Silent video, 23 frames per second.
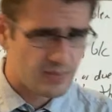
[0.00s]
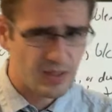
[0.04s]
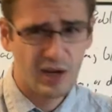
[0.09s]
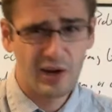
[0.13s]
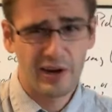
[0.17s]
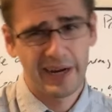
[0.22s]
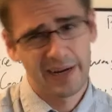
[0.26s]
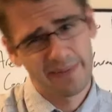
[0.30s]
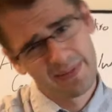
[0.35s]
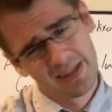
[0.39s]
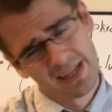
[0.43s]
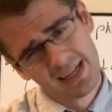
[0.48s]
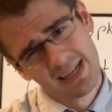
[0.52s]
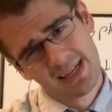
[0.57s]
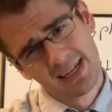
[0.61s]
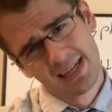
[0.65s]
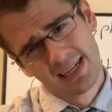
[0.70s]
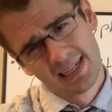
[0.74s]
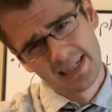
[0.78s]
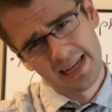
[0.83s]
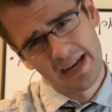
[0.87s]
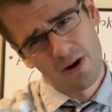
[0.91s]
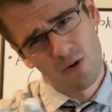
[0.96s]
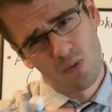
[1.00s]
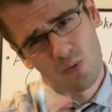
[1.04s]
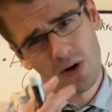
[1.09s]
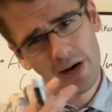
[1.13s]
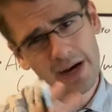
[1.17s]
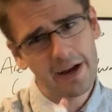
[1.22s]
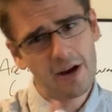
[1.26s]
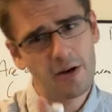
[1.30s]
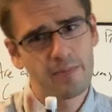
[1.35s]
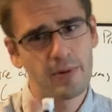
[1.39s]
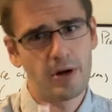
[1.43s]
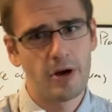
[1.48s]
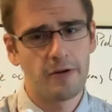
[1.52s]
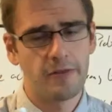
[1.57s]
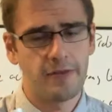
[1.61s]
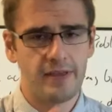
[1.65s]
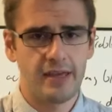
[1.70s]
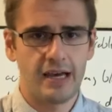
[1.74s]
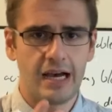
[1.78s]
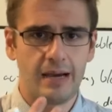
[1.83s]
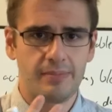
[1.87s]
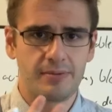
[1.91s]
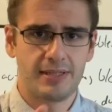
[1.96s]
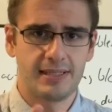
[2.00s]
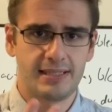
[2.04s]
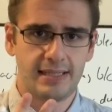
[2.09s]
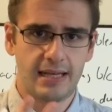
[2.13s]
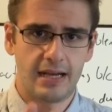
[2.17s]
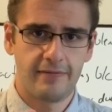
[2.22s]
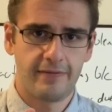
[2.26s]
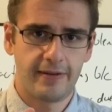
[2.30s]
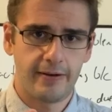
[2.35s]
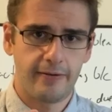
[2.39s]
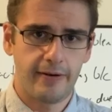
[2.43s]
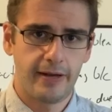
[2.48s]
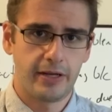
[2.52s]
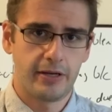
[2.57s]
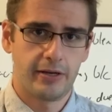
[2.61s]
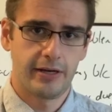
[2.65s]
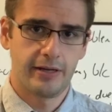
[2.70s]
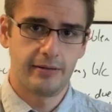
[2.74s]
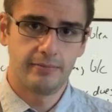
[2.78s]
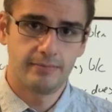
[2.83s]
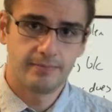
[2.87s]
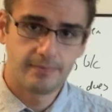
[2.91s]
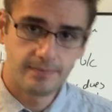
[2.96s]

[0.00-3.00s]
All right? Now, why are both the options not very good?